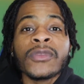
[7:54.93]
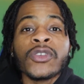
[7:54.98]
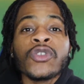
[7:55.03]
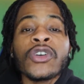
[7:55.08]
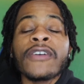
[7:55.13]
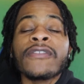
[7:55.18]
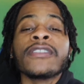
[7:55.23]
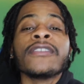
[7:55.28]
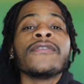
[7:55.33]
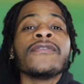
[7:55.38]
You
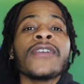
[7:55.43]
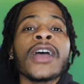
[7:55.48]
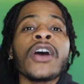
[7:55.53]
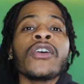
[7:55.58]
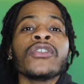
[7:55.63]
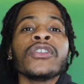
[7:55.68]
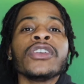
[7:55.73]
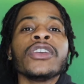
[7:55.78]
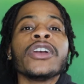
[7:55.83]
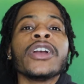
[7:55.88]
have to
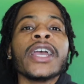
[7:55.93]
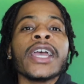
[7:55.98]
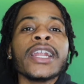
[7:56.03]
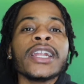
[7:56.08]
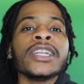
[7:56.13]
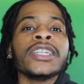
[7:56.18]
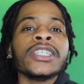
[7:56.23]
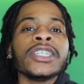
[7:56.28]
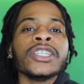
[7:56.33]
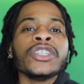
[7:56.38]
value your
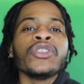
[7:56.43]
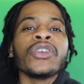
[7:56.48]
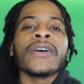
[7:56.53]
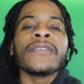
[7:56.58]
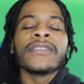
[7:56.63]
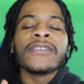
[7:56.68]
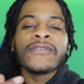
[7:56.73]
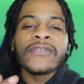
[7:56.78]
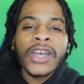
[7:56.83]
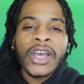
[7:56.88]
energy. You
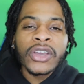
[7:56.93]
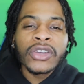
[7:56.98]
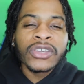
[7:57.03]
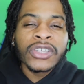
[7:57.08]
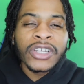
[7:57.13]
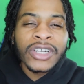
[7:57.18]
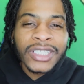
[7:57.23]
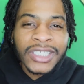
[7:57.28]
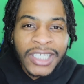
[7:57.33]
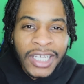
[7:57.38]
have to value
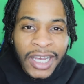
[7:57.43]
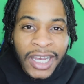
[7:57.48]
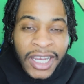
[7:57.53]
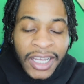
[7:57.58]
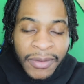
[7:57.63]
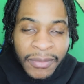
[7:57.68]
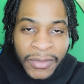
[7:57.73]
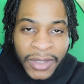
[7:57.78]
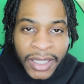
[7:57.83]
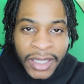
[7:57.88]
your
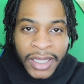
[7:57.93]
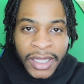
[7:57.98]
time.